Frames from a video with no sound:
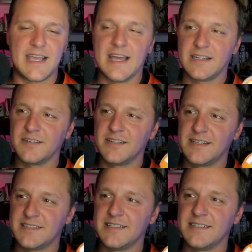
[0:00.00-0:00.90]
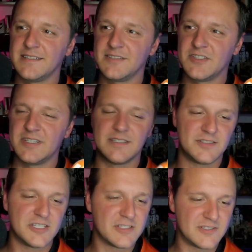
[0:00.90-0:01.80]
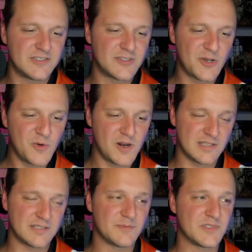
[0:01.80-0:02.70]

accurate as it is just so awesome.